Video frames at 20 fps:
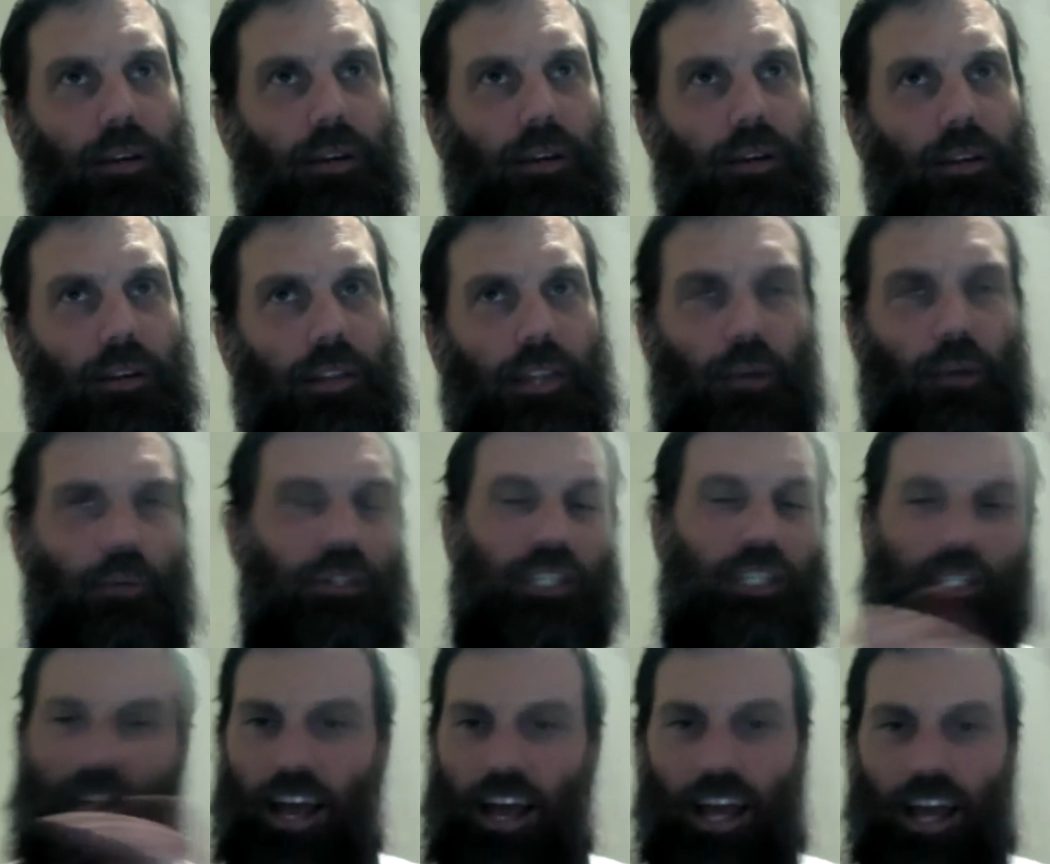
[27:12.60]
there was a
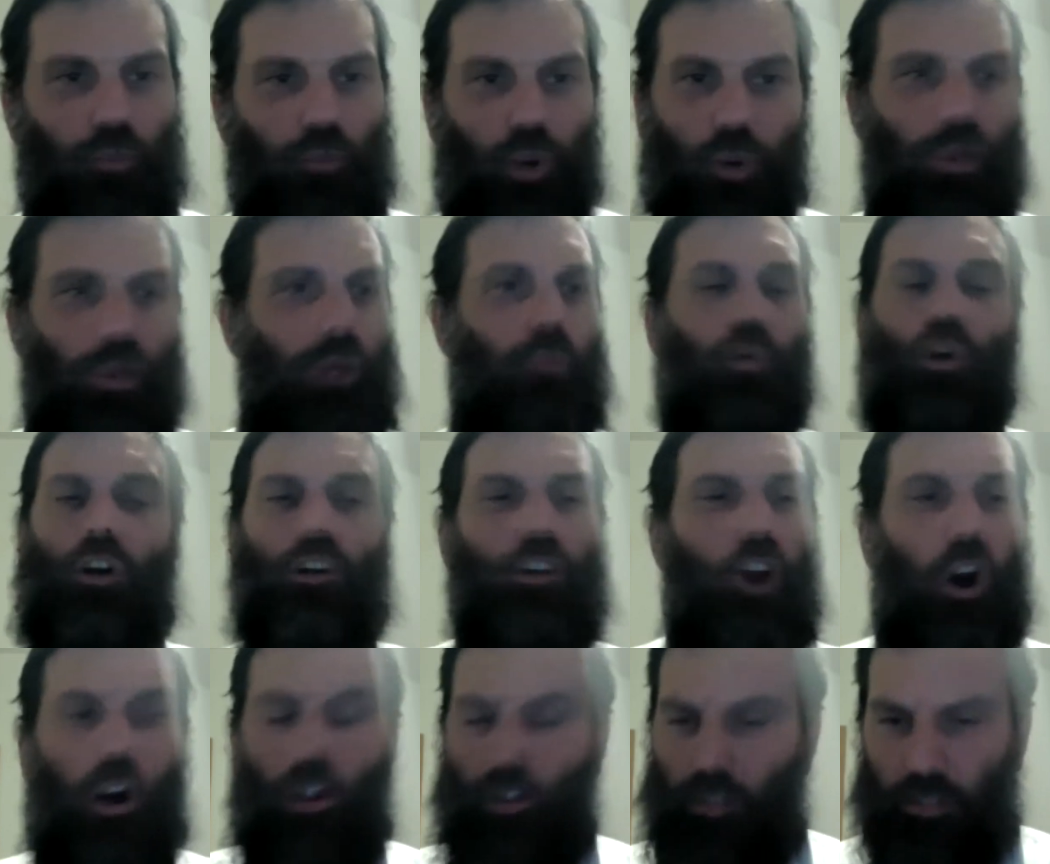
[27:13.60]
time where we
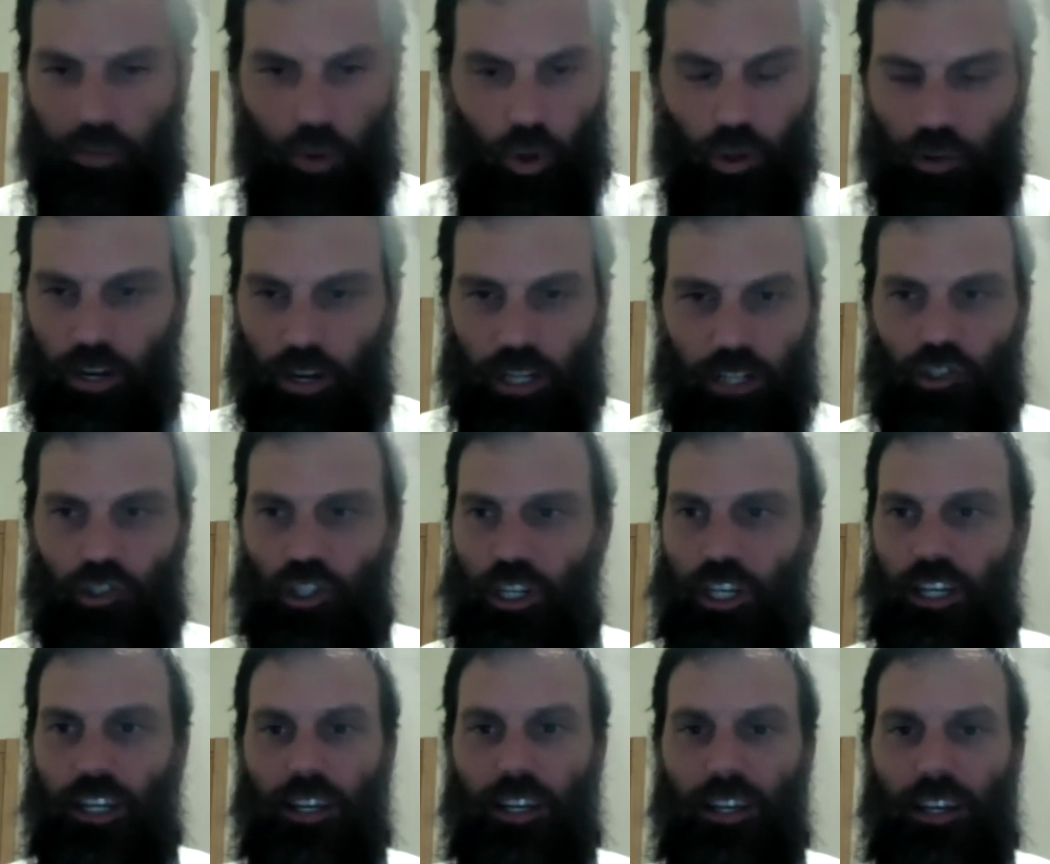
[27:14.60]
weren't all solar
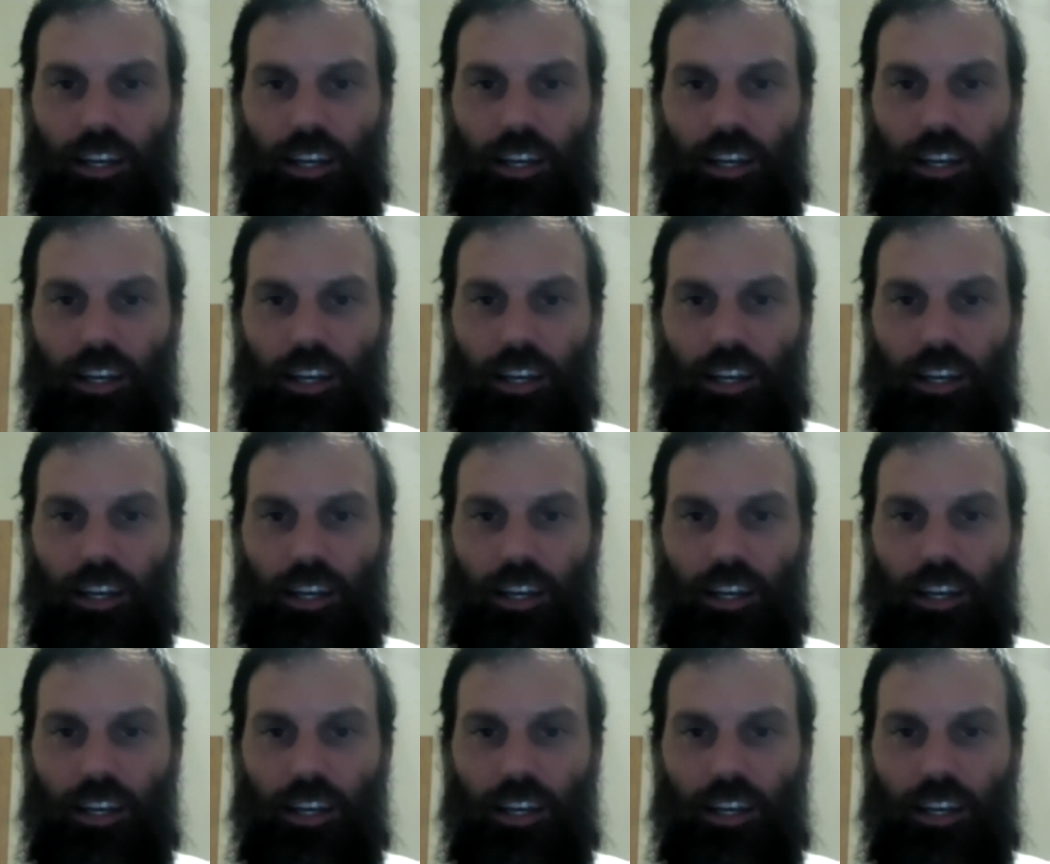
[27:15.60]
energy.